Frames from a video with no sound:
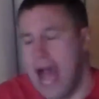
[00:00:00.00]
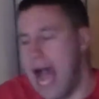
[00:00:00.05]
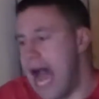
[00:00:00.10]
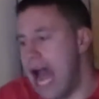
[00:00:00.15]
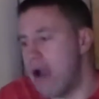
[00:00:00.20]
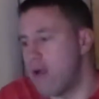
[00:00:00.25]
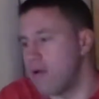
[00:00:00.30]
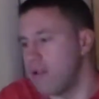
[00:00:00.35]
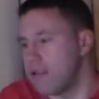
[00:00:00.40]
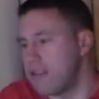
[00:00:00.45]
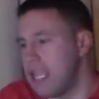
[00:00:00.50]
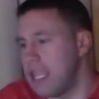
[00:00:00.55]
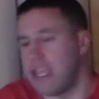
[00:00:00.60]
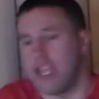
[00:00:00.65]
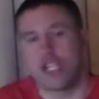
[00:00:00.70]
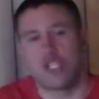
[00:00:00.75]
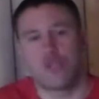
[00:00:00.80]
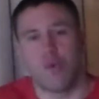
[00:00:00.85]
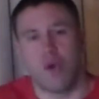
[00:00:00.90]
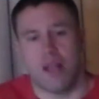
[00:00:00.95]
I don't
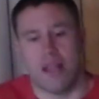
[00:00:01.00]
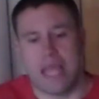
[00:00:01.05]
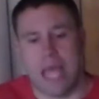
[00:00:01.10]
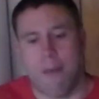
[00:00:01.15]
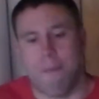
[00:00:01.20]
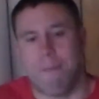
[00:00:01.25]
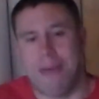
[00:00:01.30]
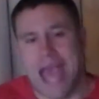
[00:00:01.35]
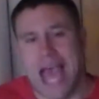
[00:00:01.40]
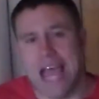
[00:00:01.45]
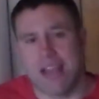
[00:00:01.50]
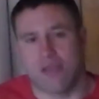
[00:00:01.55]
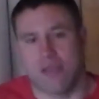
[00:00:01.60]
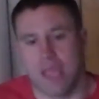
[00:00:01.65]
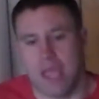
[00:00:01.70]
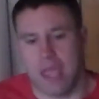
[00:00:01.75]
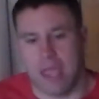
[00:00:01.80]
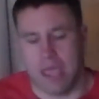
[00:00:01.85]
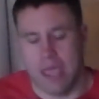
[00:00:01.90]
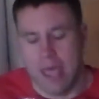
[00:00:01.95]
think it's really a bad
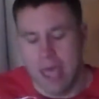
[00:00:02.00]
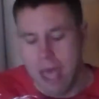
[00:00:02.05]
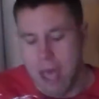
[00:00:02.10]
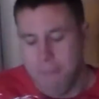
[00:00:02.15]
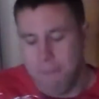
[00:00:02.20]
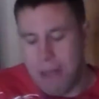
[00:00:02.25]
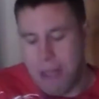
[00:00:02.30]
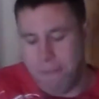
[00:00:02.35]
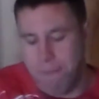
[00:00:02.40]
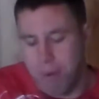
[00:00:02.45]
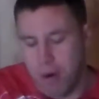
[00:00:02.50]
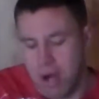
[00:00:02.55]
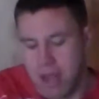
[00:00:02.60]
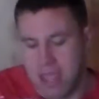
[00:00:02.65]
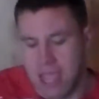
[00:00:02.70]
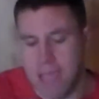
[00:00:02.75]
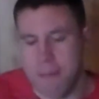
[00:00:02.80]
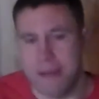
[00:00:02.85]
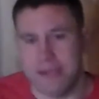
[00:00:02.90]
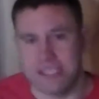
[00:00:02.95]
thing by
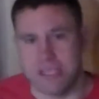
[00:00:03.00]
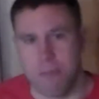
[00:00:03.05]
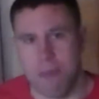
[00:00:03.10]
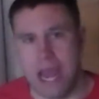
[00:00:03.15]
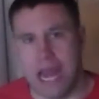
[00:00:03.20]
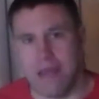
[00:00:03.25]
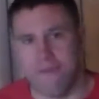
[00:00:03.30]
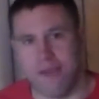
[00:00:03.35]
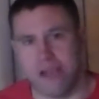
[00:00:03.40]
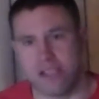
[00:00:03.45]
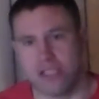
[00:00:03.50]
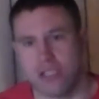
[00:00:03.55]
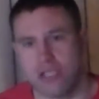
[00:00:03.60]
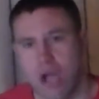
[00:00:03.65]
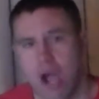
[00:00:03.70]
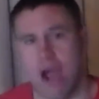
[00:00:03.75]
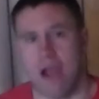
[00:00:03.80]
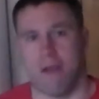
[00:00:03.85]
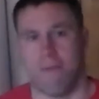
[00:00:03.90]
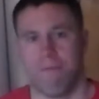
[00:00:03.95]
putting him as a main event
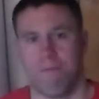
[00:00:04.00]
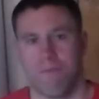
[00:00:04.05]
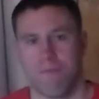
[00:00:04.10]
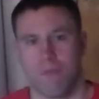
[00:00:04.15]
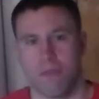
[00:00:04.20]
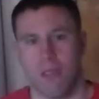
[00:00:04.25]
star.